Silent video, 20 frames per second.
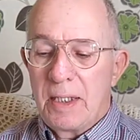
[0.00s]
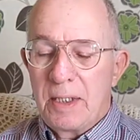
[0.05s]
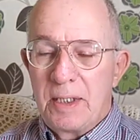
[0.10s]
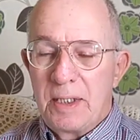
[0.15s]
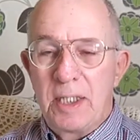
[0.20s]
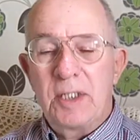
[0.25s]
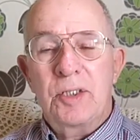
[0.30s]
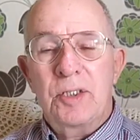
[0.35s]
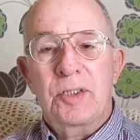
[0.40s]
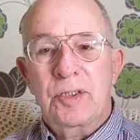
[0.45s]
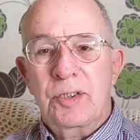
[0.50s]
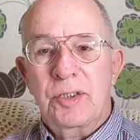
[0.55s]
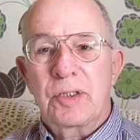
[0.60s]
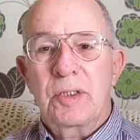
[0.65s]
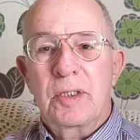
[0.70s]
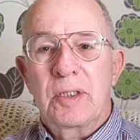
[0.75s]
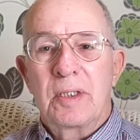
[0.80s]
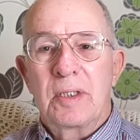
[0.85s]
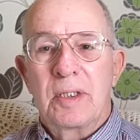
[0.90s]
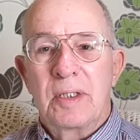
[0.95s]

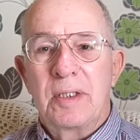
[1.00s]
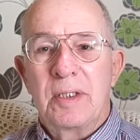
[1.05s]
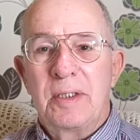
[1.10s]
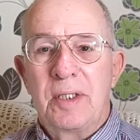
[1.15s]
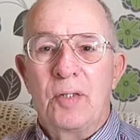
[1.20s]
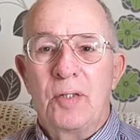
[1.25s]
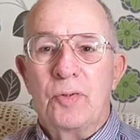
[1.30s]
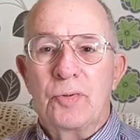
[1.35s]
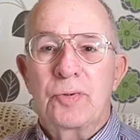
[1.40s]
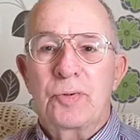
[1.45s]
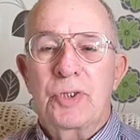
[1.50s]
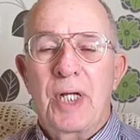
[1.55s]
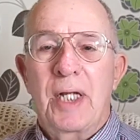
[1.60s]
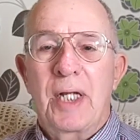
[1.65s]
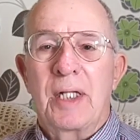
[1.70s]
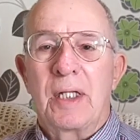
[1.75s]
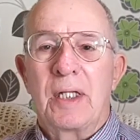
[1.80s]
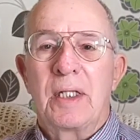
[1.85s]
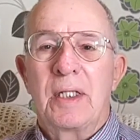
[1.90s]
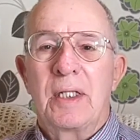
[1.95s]
This little
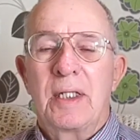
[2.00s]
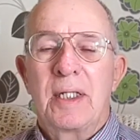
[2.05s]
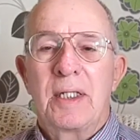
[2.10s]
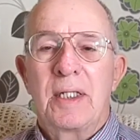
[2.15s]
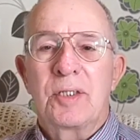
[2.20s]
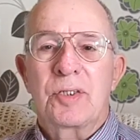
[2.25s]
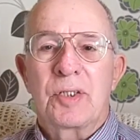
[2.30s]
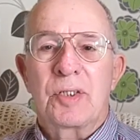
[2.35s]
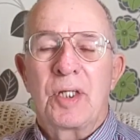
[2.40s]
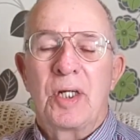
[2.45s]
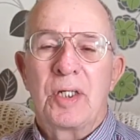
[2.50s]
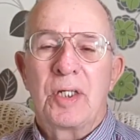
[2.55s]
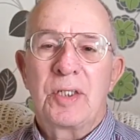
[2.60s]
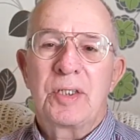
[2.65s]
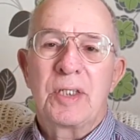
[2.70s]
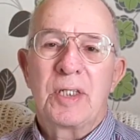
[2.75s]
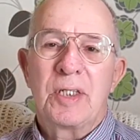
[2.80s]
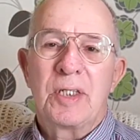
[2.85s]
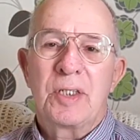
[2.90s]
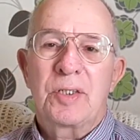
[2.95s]
channel is an
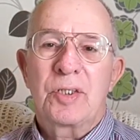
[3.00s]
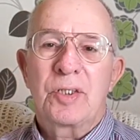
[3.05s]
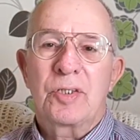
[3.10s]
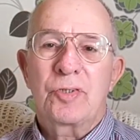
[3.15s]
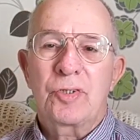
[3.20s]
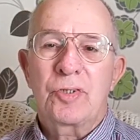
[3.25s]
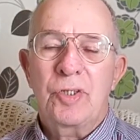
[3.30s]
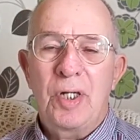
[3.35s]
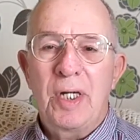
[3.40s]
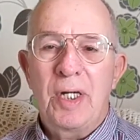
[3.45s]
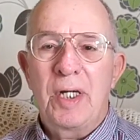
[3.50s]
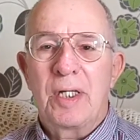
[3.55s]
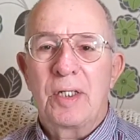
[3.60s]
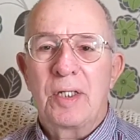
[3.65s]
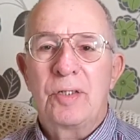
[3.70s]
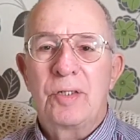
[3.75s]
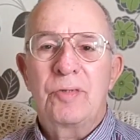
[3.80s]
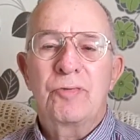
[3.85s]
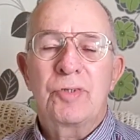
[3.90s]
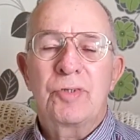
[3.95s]
idea to try
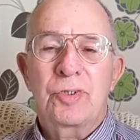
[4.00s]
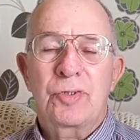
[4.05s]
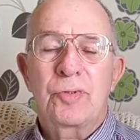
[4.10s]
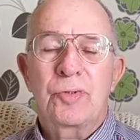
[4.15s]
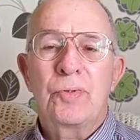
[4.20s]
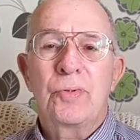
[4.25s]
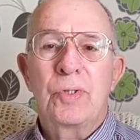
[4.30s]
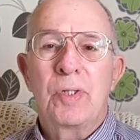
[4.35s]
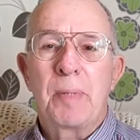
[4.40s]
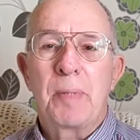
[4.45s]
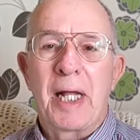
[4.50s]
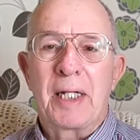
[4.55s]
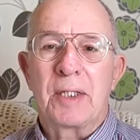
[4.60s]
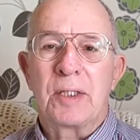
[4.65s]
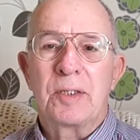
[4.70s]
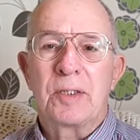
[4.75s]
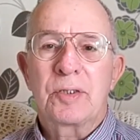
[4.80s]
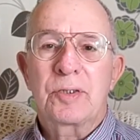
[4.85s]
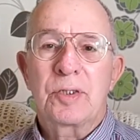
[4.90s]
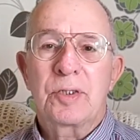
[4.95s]
and restore the
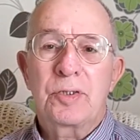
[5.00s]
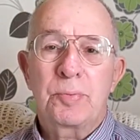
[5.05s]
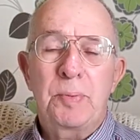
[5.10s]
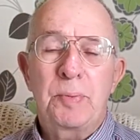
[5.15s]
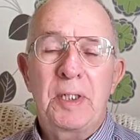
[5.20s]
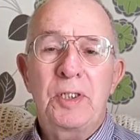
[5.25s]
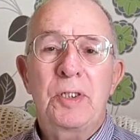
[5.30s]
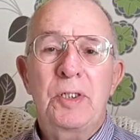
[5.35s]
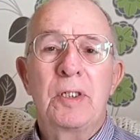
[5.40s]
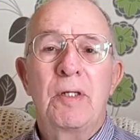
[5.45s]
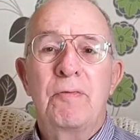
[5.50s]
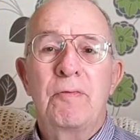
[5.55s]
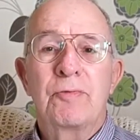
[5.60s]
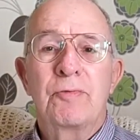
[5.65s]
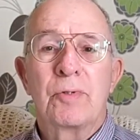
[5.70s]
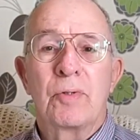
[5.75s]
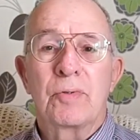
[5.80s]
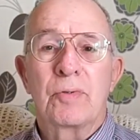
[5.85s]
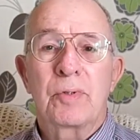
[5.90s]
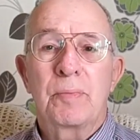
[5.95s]
balance, especially
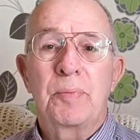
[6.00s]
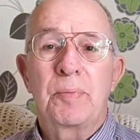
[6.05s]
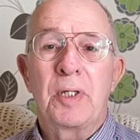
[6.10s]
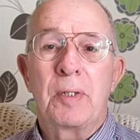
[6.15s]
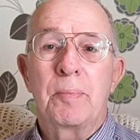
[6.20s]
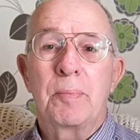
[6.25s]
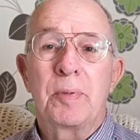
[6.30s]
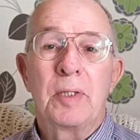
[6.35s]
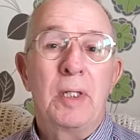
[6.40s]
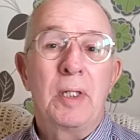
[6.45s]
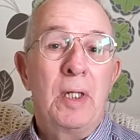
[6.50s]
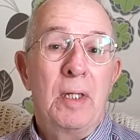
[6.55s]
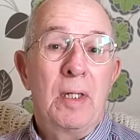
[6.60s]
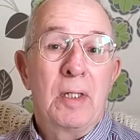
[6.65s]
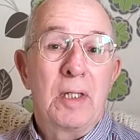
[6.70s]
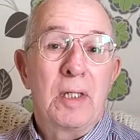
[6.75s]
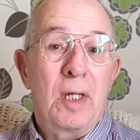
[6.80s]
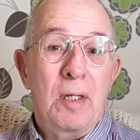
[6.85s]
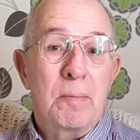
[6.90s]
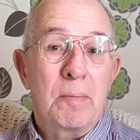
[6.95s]
for older people
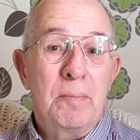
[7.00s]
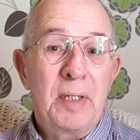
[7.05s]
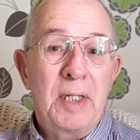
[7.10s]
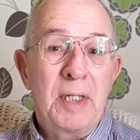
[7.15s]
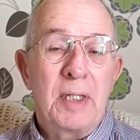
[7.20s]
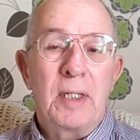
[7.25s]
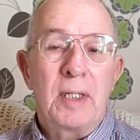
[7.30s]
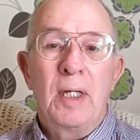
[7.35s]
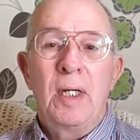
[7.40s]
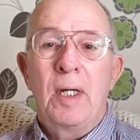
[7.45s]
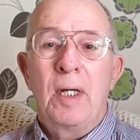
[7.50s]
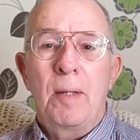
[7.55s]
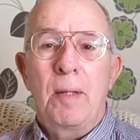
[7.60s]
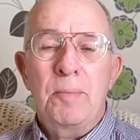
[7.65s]
like me.